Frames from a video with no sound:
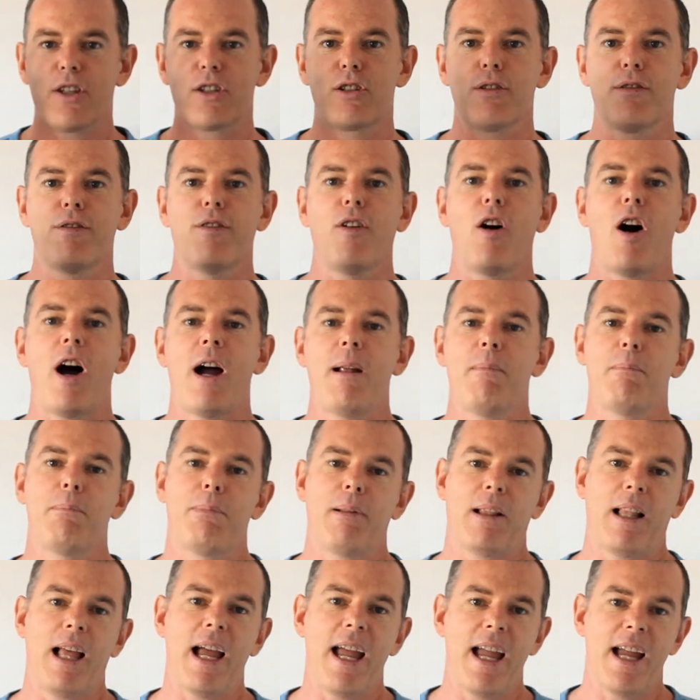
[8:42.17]
divine
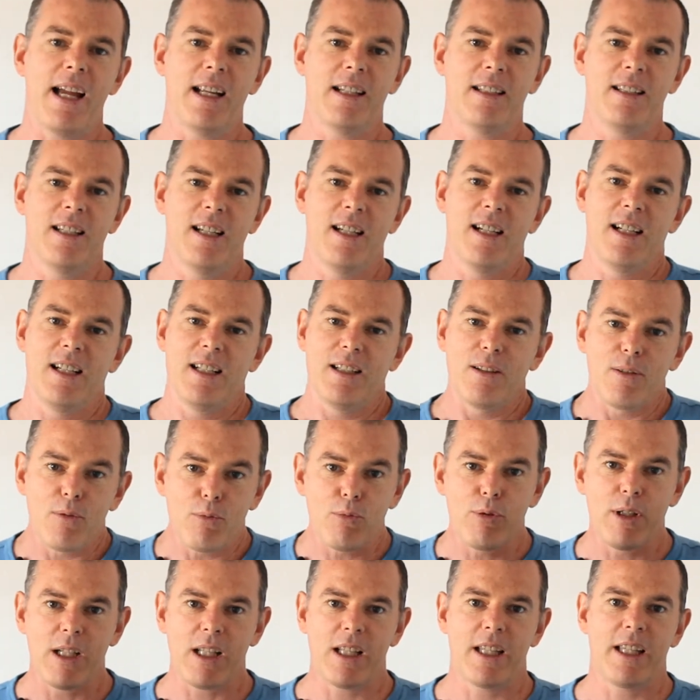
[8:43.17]
plan
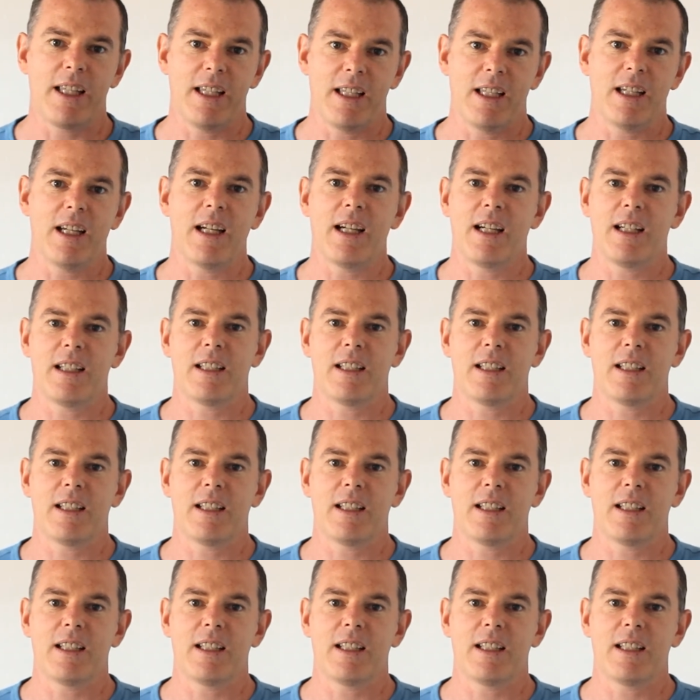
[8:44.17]
really